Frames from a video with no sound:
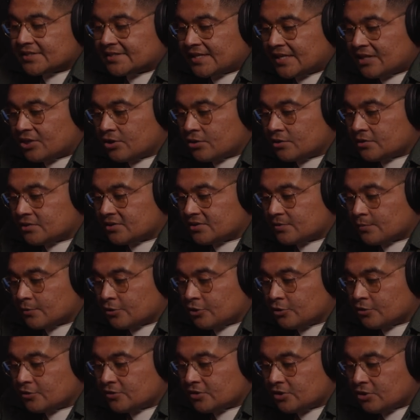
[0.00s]
say
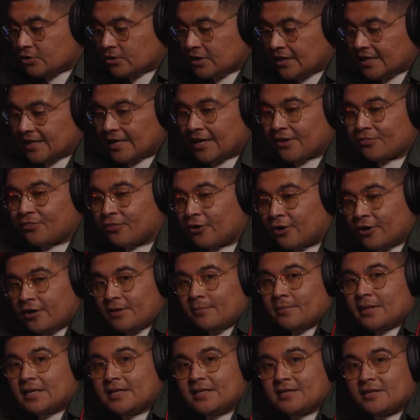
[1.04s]
you lend out $30
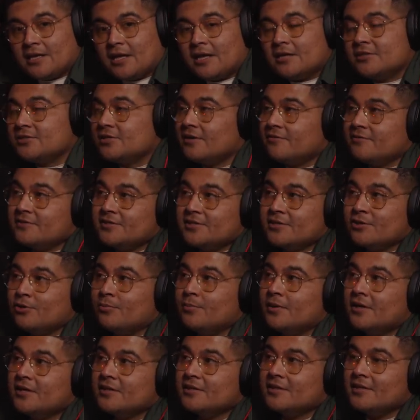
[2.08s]
million every single
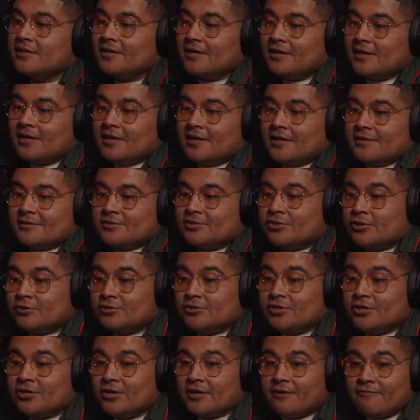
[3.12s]
month. So
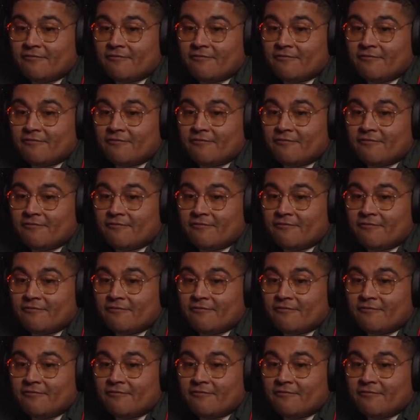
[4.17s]
to your